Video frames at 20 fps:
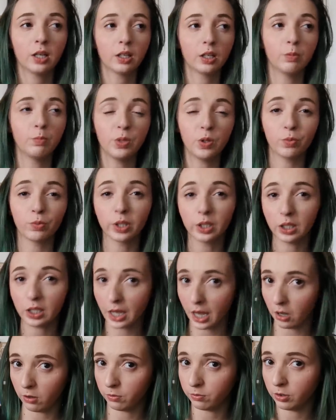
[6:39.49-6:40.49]
can be really
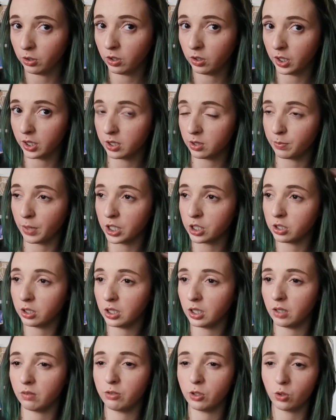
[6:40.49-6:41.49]
helpful
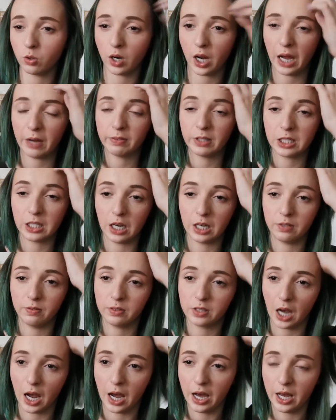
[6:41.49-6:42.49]
especially if you don't have a ton
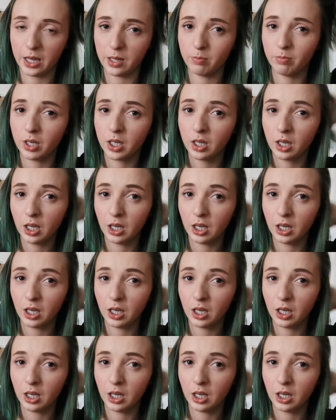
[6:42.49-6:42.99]
of time